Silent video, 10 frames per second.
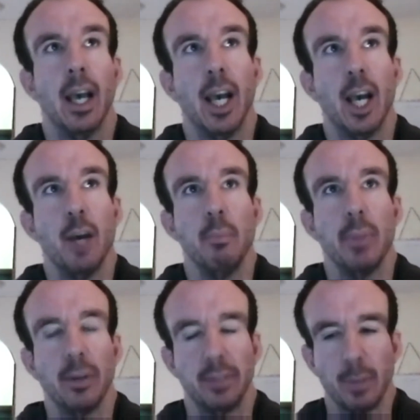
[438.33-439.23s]
But
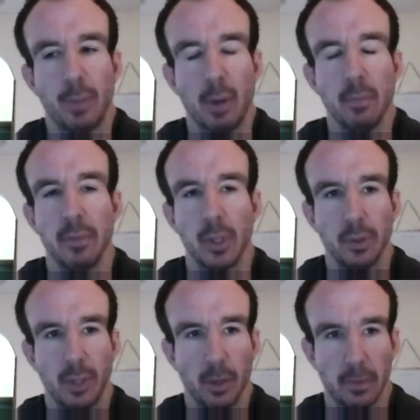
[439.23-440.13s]
obviously my mum
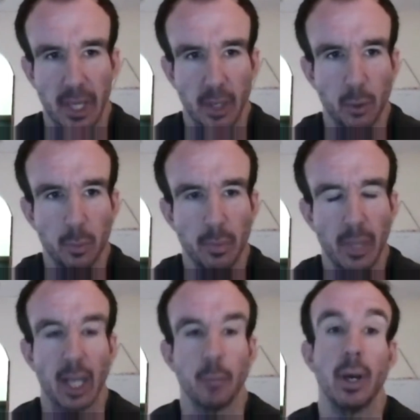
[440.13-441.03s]
feels a lot of guilt,
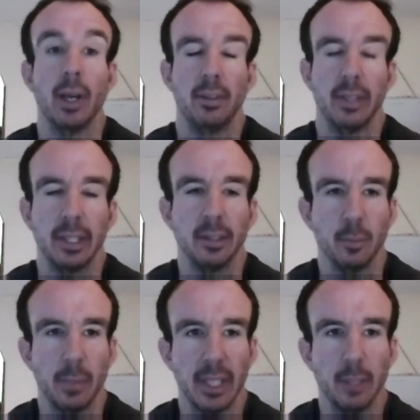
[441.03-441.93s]
like personally
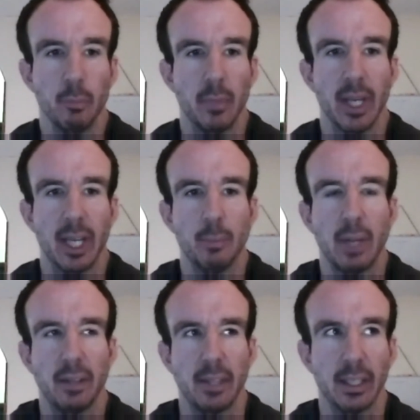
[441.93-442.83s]
to me, and
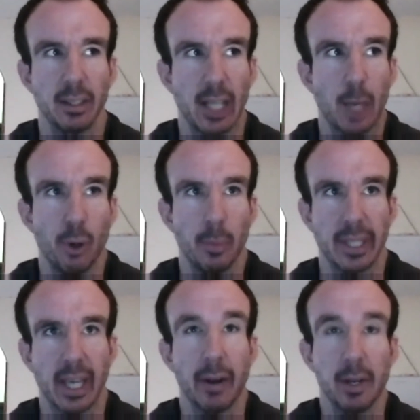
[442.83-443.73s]
I think that probably
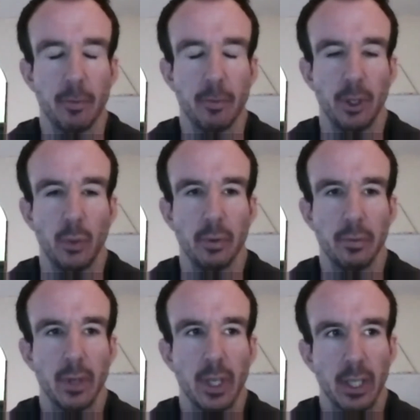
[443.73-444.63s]
carried through
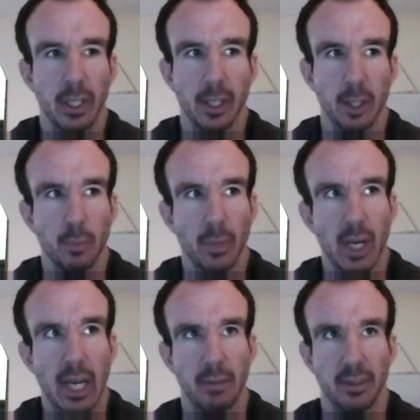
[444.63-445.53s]
with
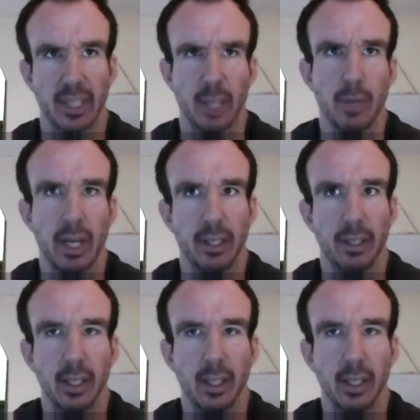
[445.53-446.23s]
having to get my